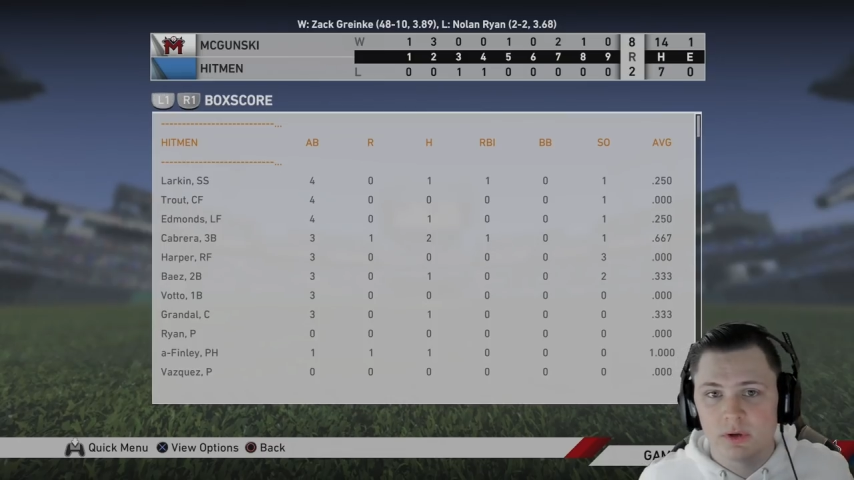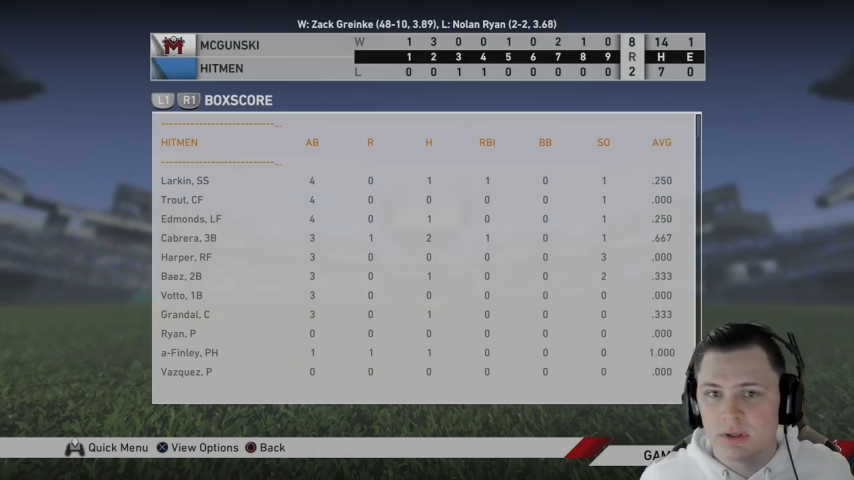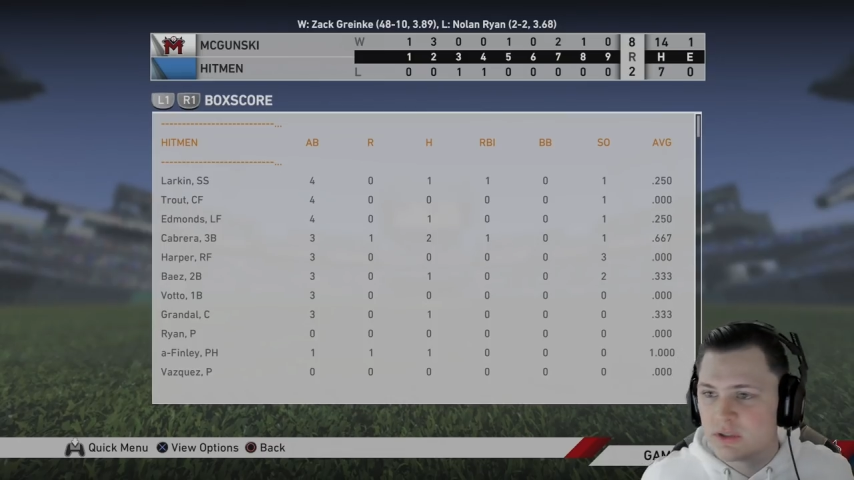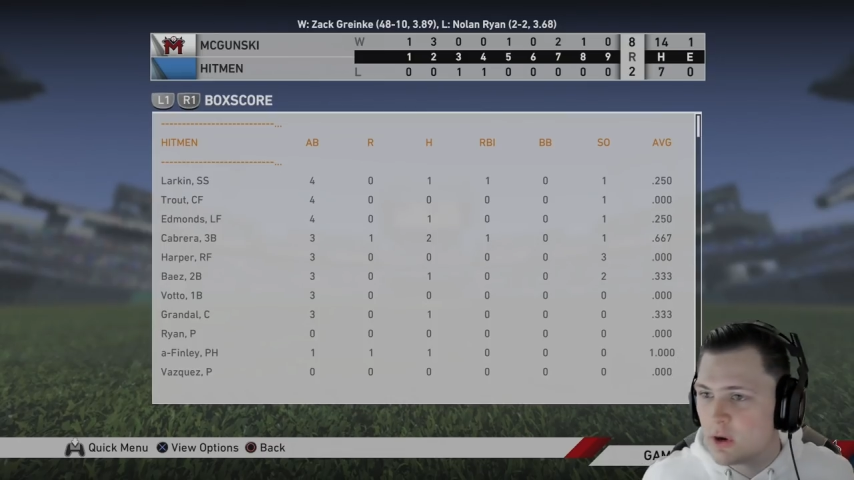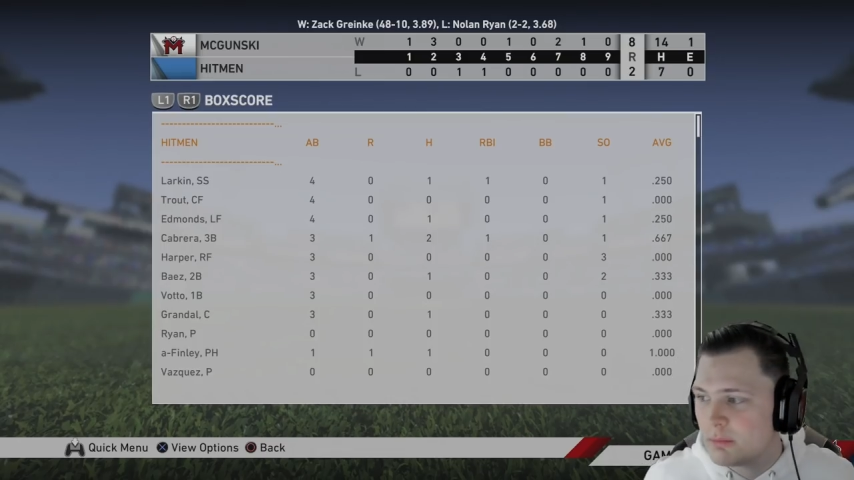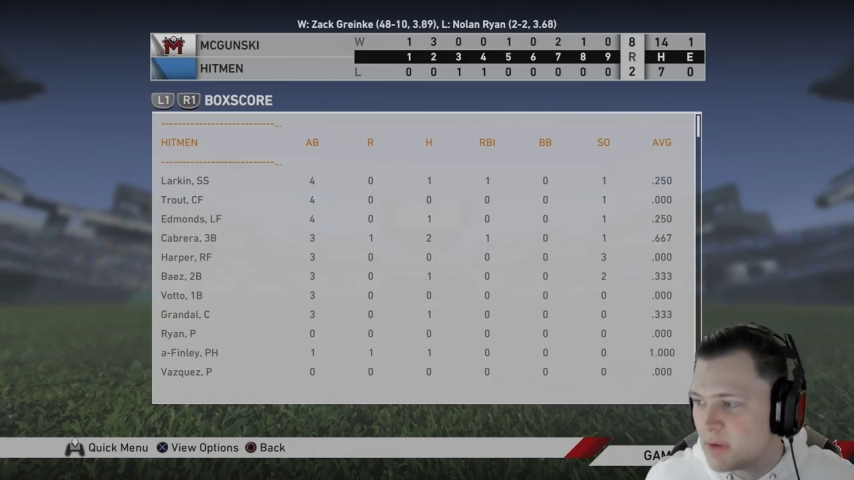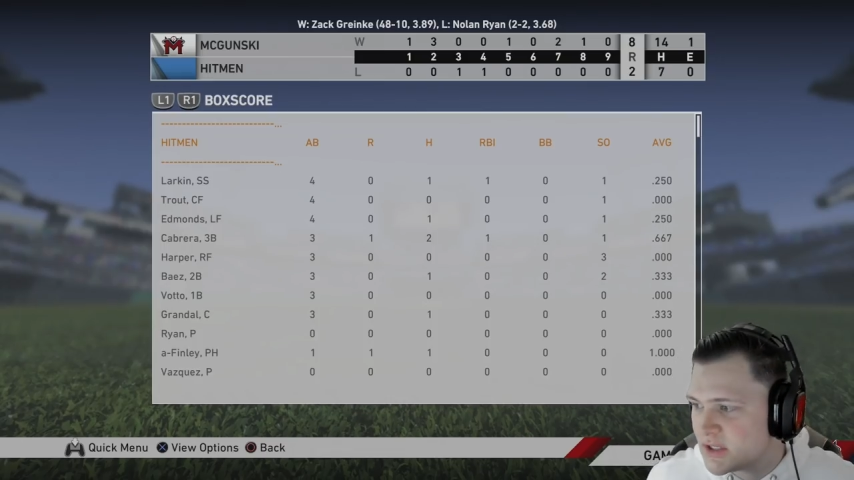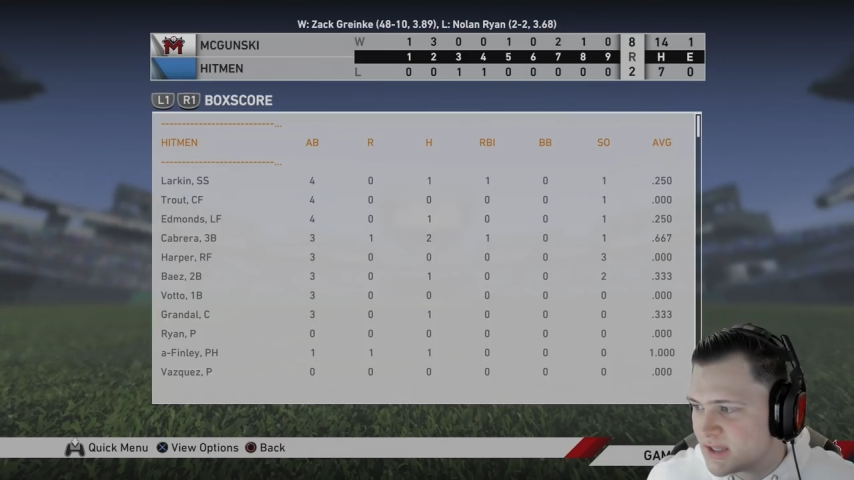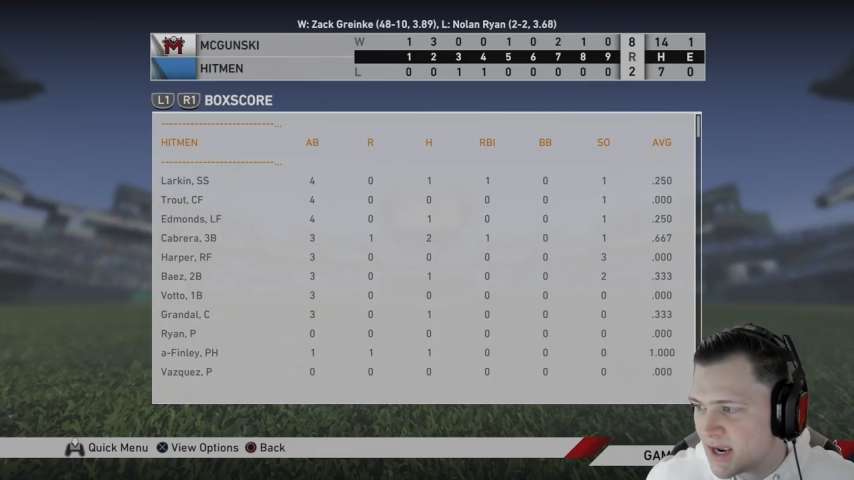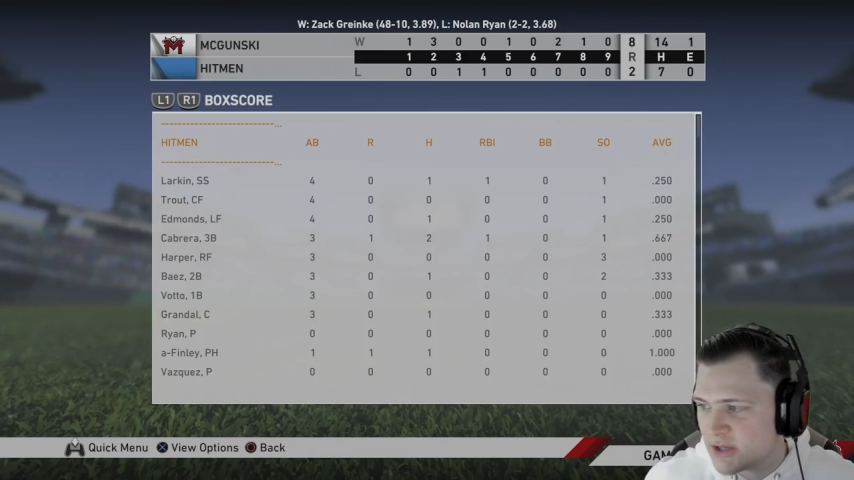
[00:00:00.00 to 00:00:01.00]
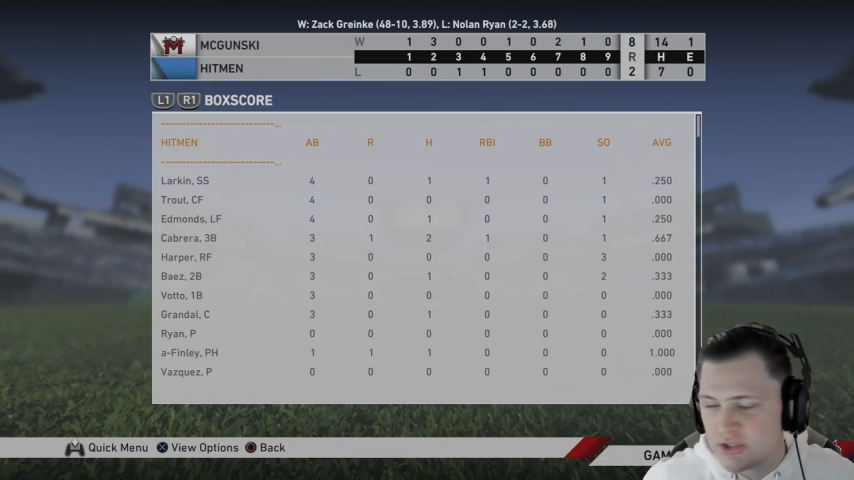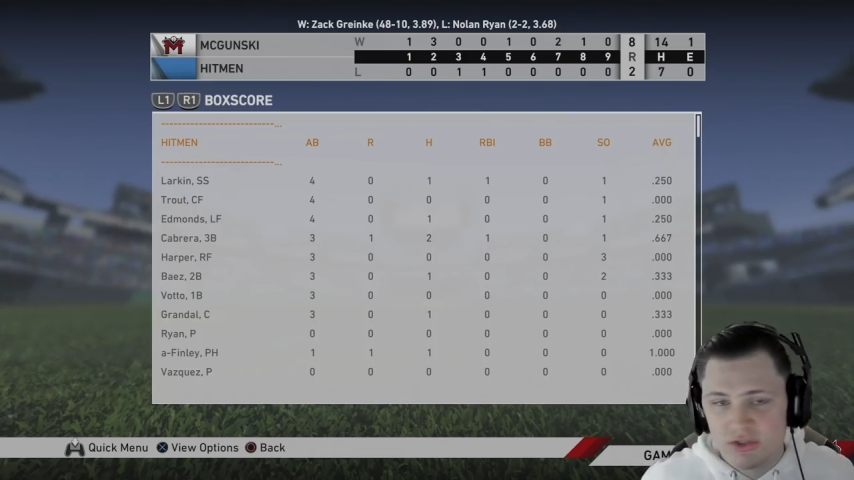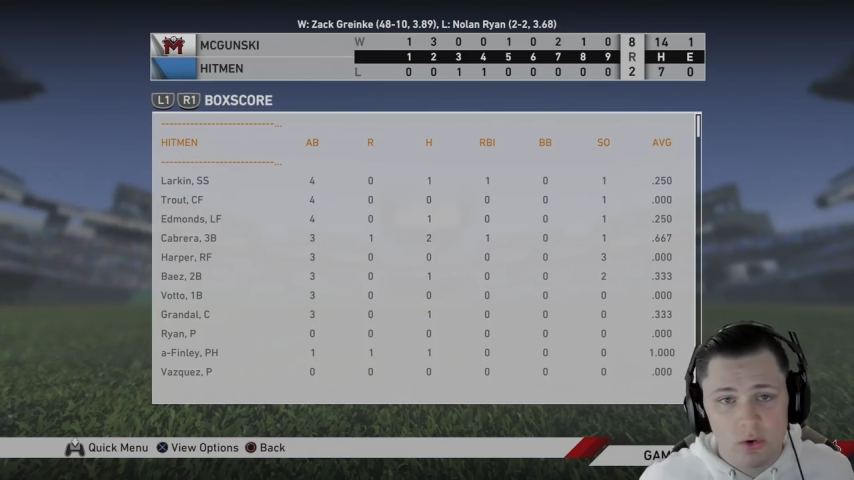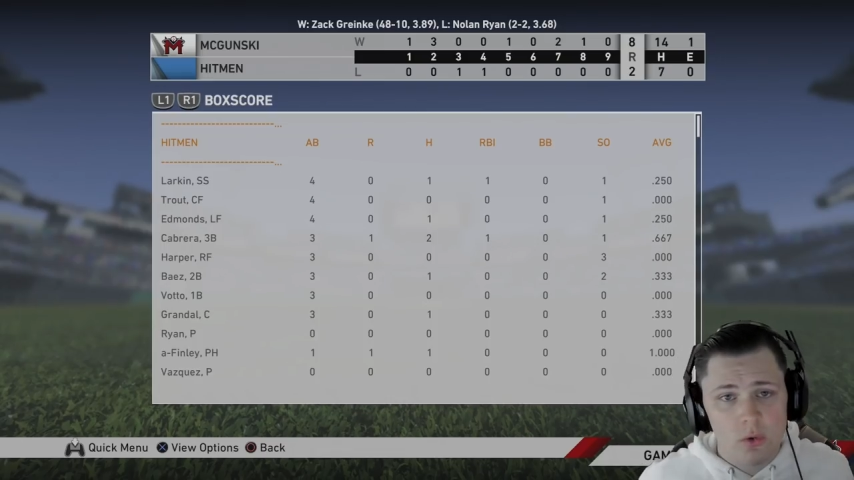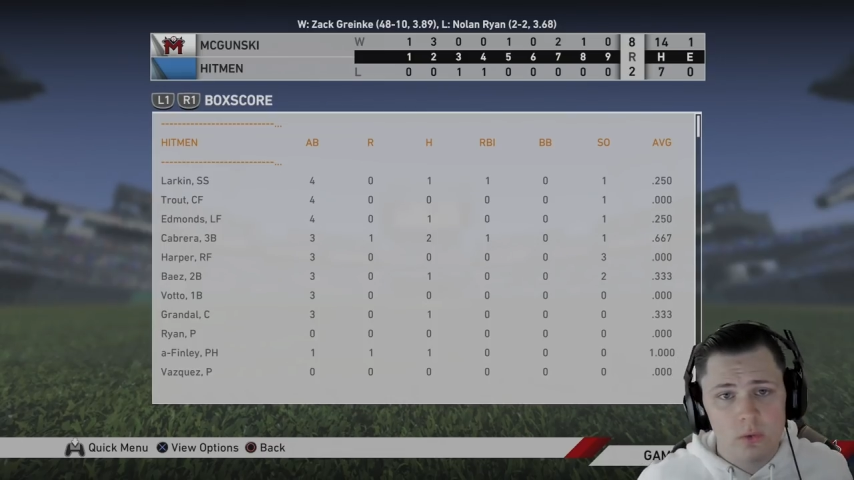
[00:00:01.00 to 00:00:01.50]
whether it's all
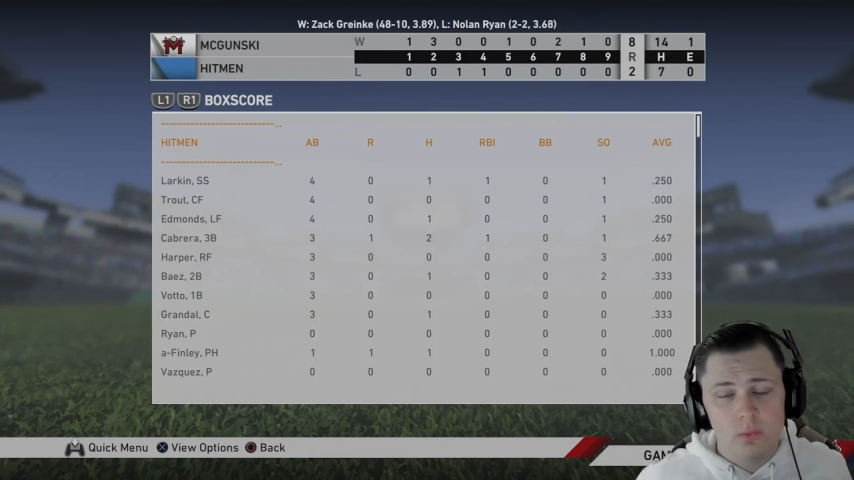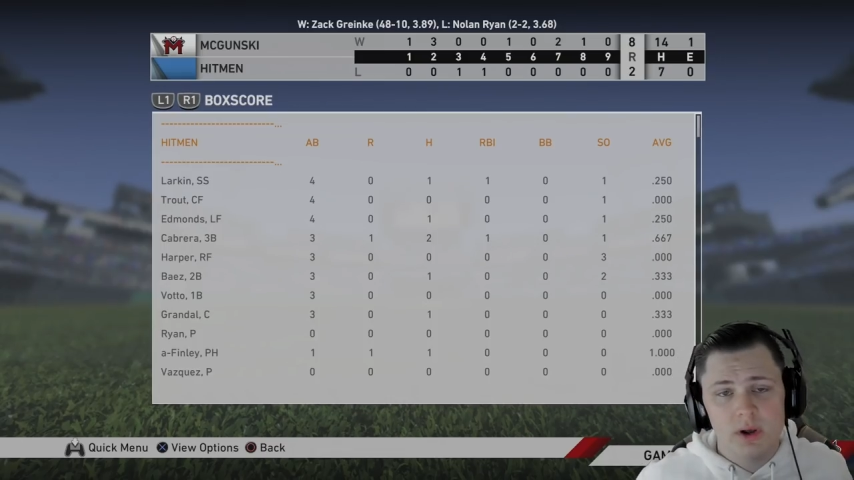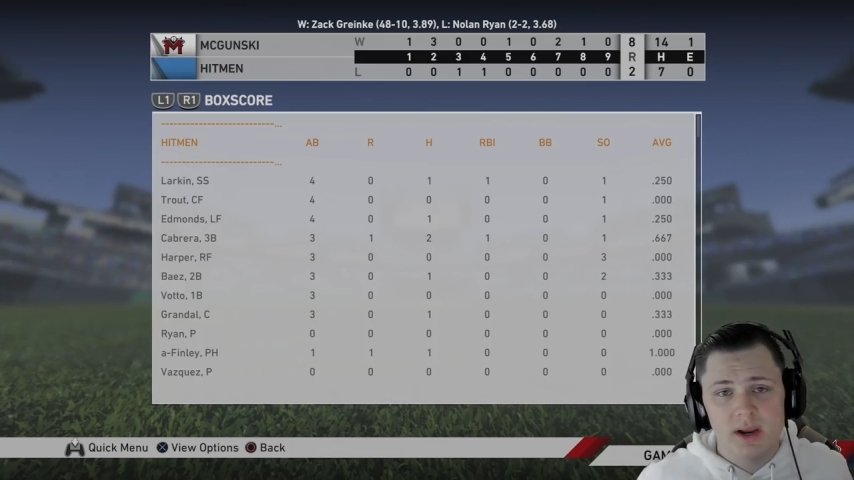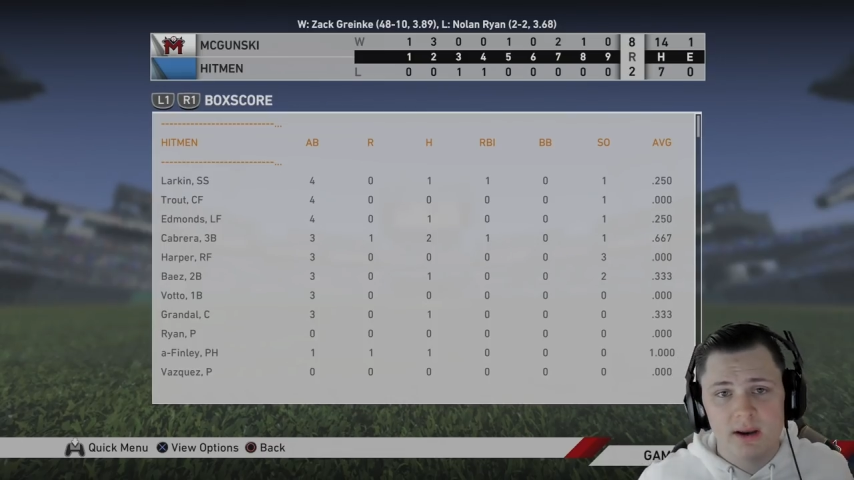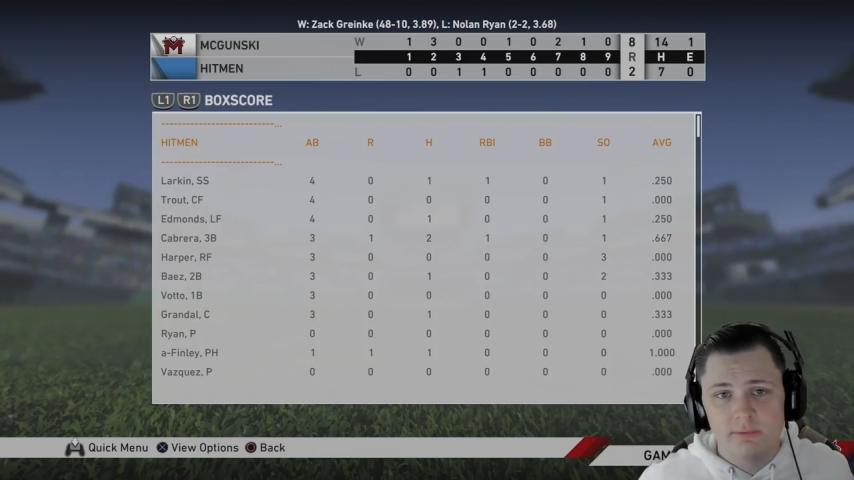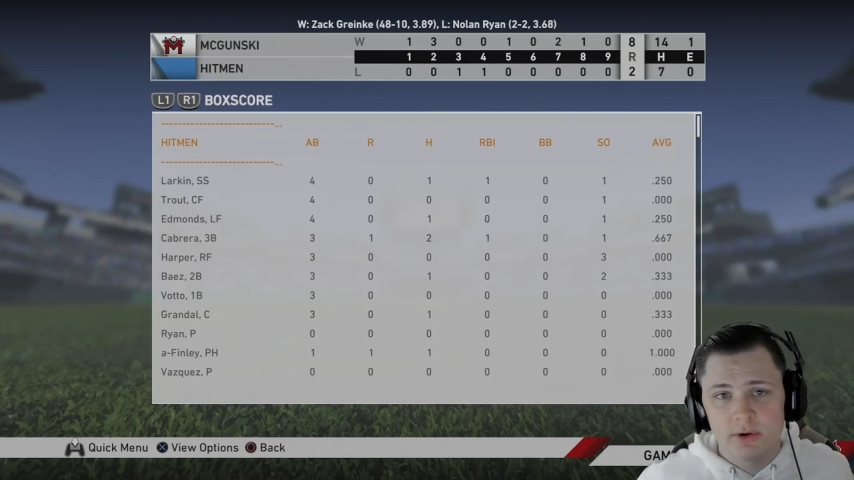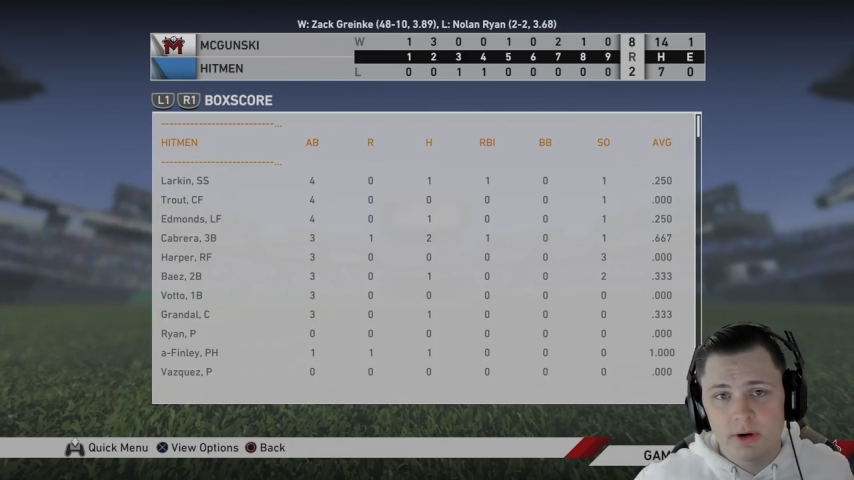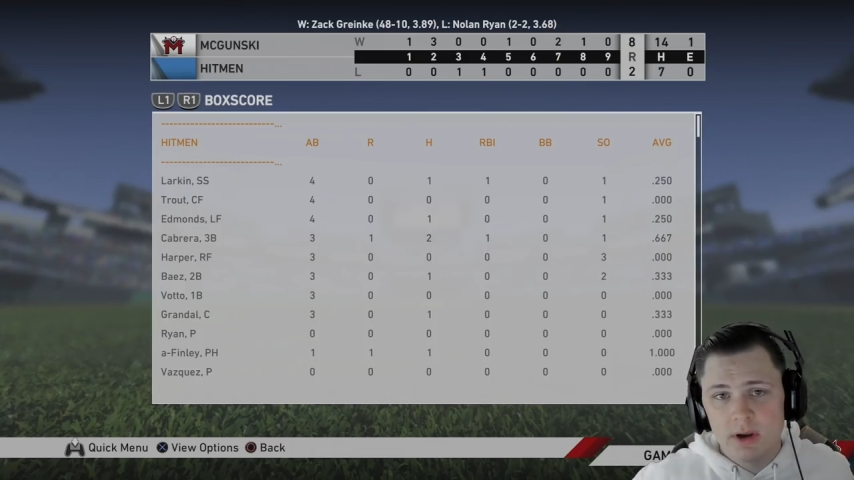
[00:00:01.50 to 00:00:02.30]
mustaches or whatever.